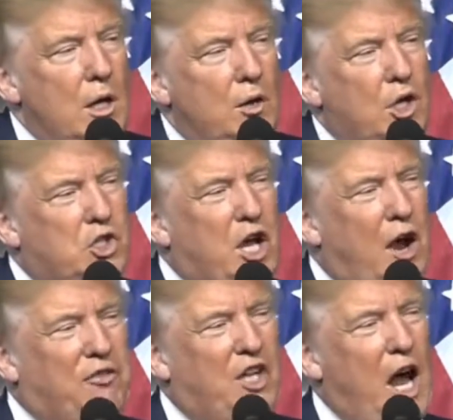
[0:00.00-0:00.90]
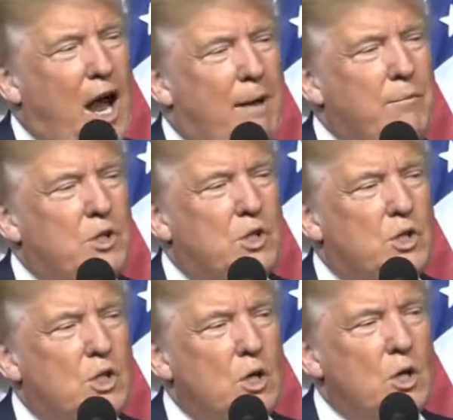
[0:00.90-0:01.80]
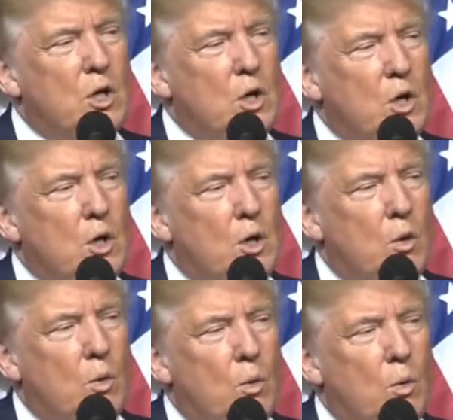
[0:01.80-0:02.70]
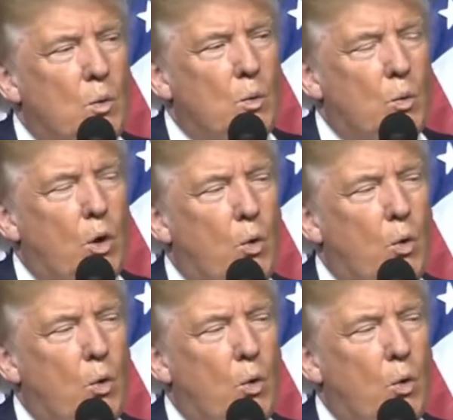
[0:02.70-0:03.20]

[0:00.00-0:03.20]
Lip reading: These tough times were